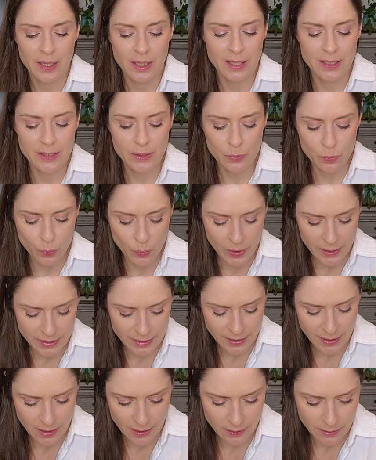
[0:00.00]
It's
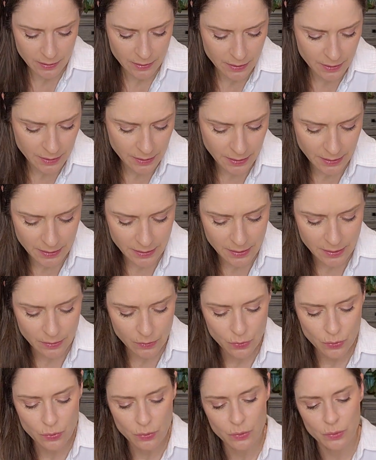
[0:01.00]
white color. It's a
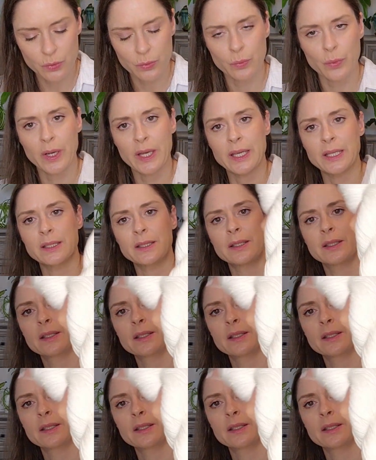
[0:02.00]
true white.